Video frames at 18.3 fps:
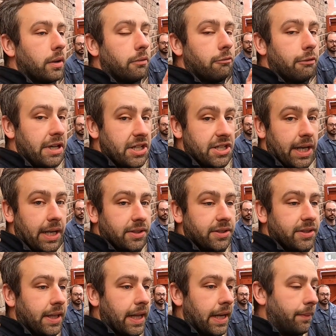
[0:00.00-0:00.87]
reached
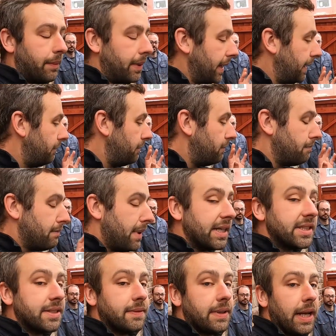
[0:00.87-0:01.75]
out to them, and he was
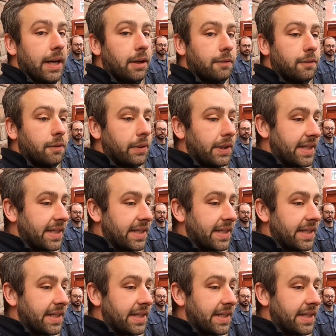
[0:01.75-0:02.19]
massively helpful,